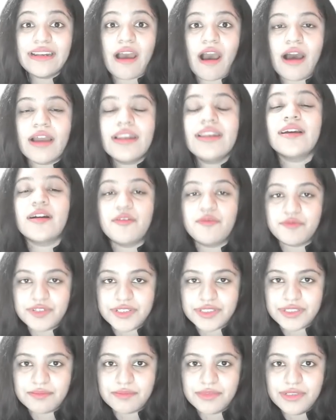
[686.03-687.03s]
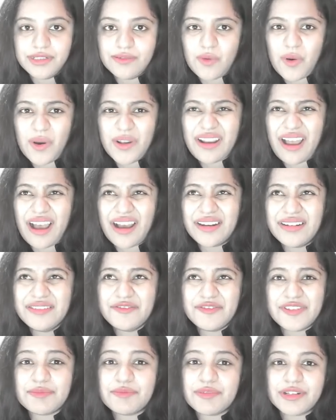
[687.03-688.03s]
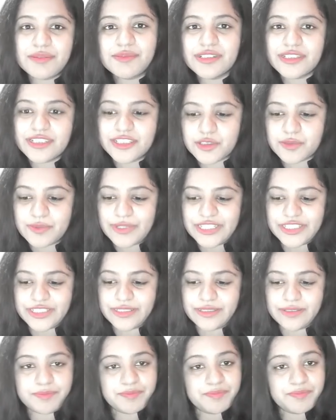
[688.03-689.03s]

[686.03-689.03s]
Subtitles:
uncomfortable or unfavorable situation.